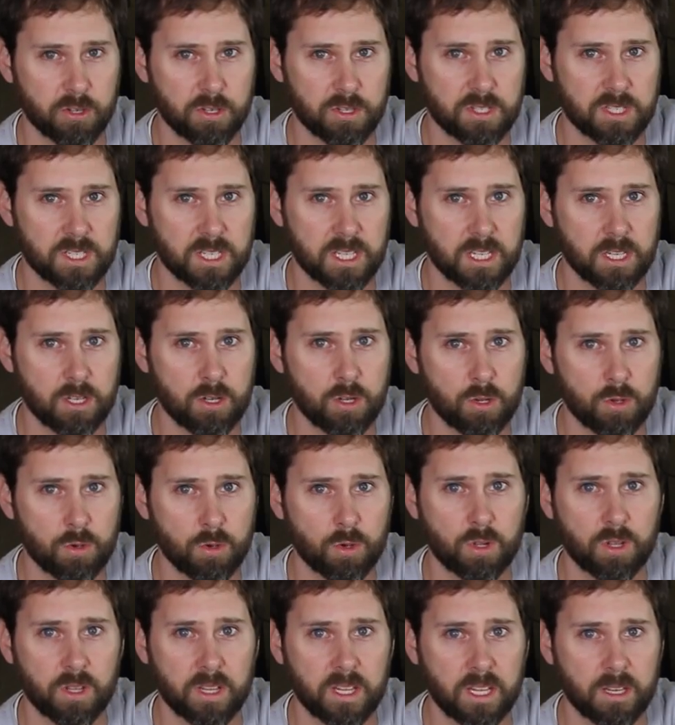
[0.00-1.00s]
you see new
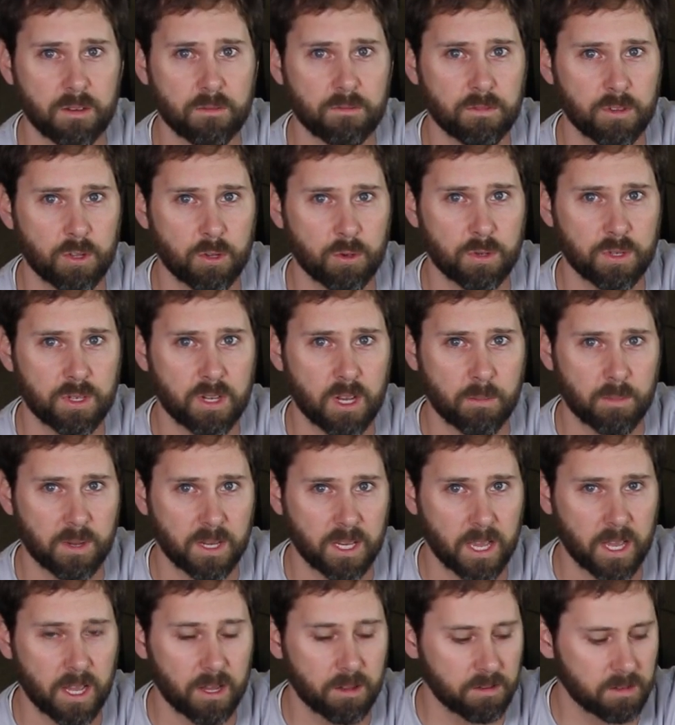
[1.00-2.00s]
clean fluid
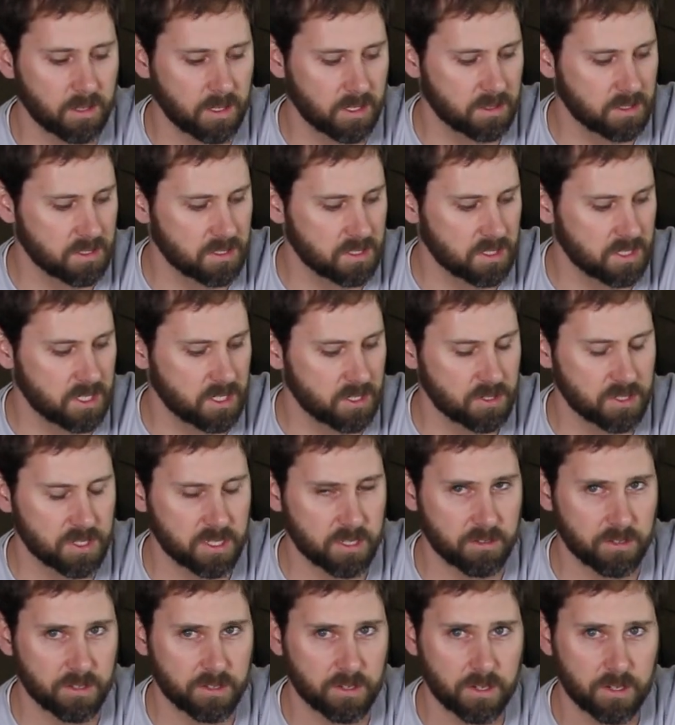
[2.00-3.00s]
coming out at the steer
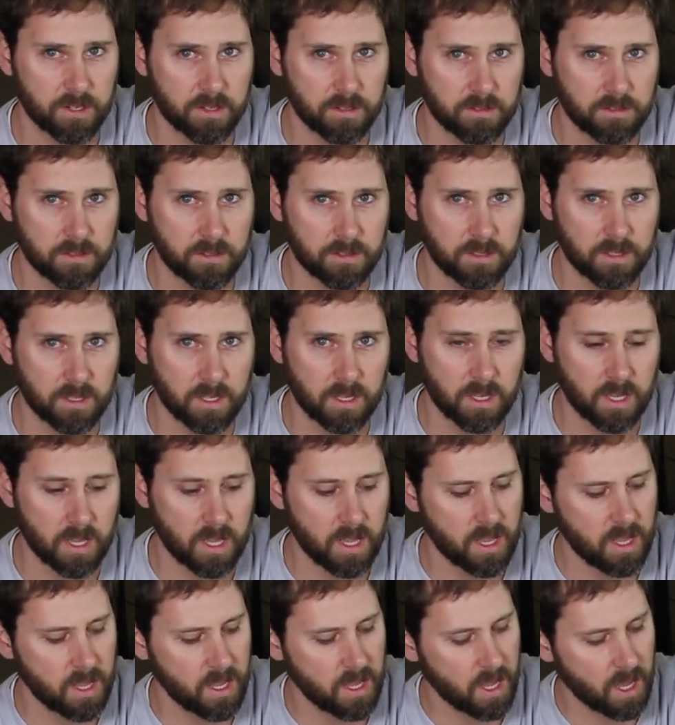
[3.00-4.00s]
cylinder.
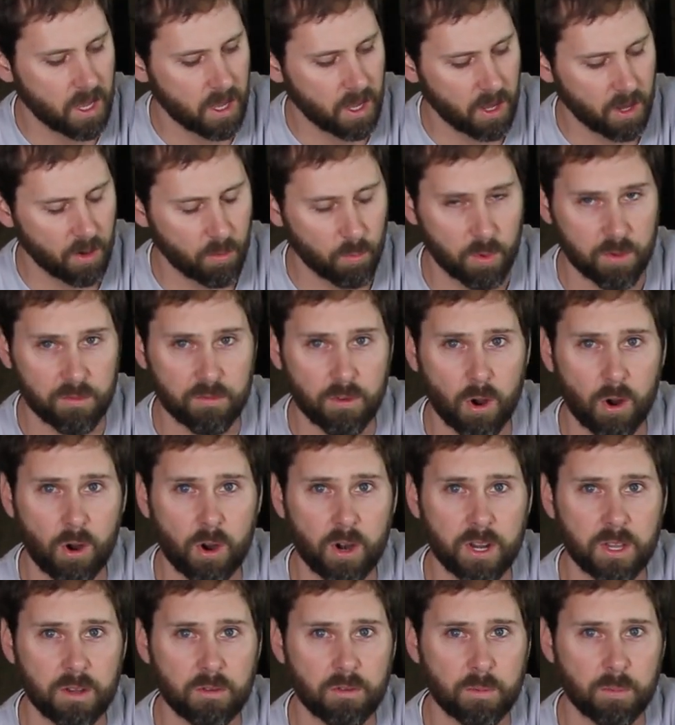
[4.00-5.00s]
We've
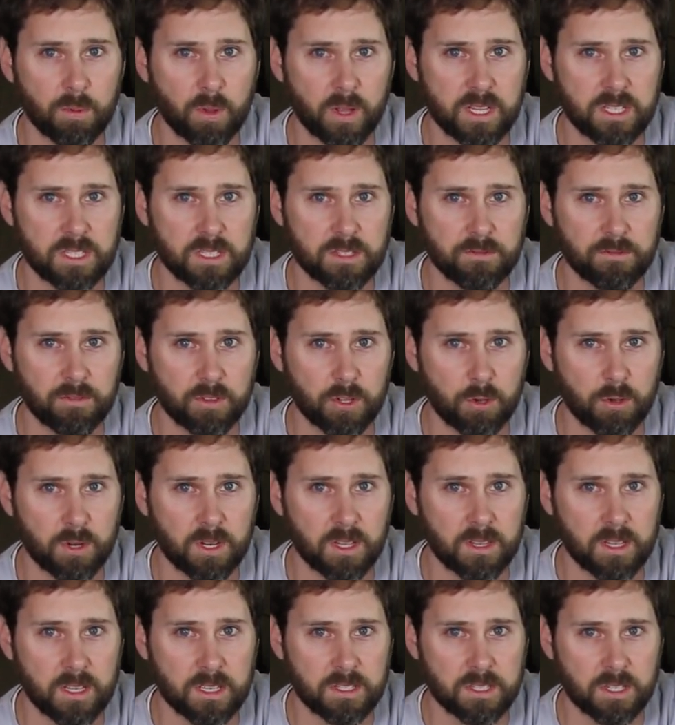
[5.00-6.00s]
already replaced the fluid
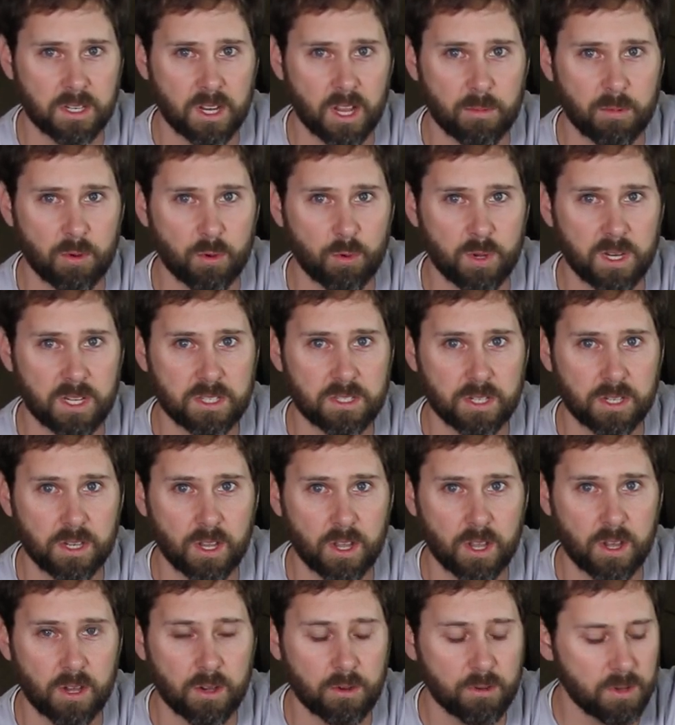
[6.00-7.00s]
in this a couple weeks
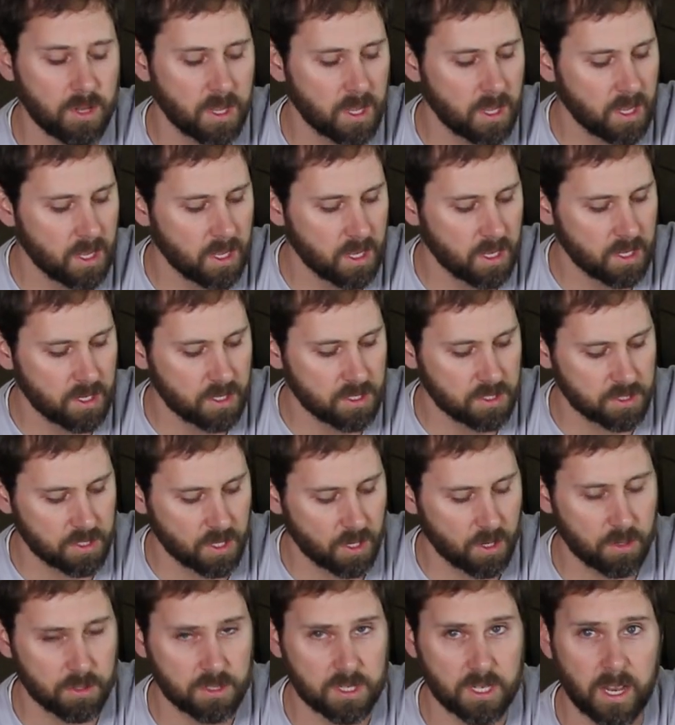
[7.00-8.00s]
ago,
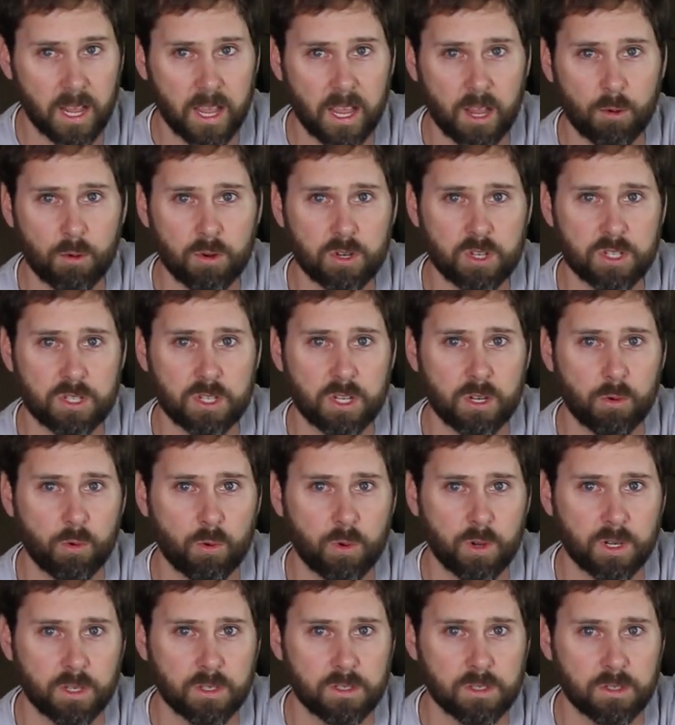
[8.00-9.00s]
so today we're just
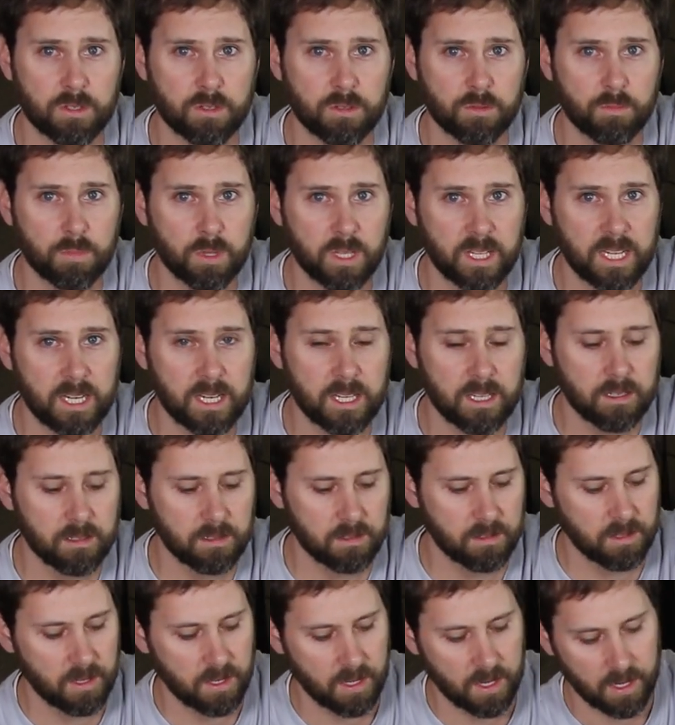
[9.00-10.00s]
going to bleed it
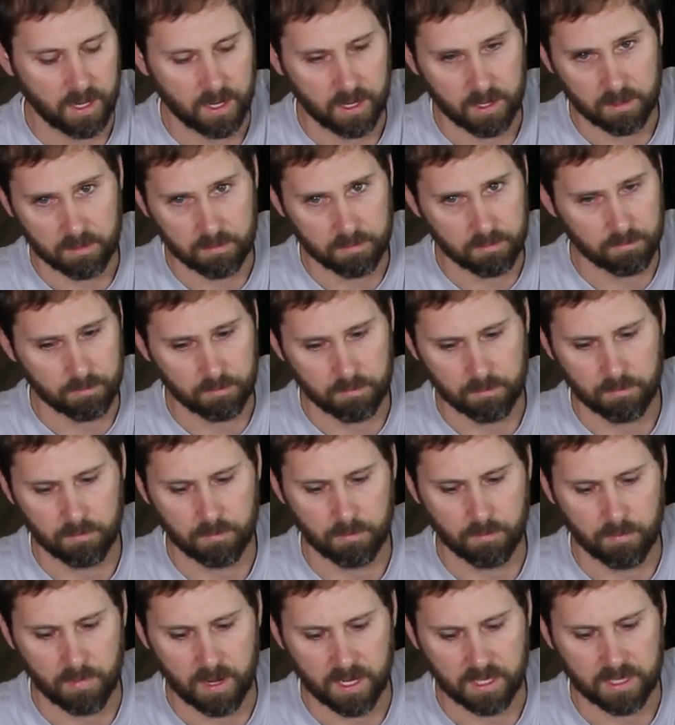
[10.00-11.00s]
and
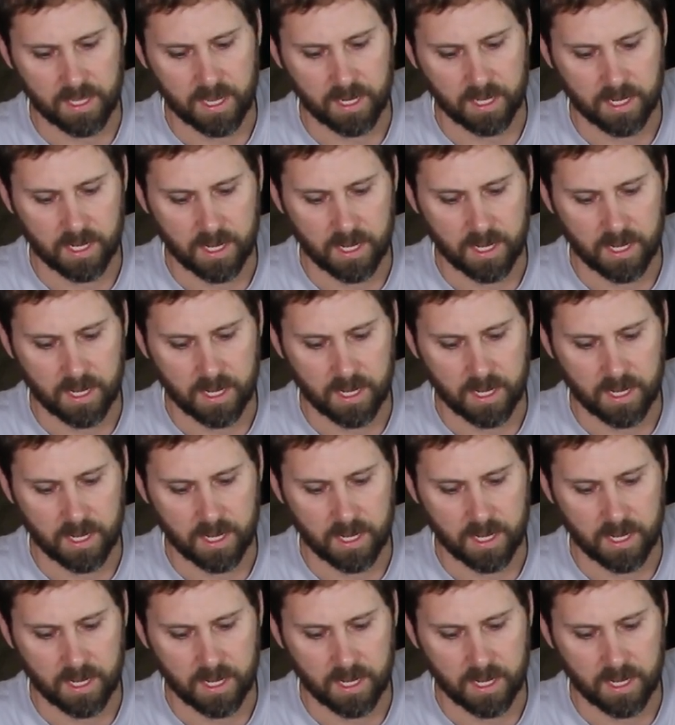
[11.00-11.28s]
make that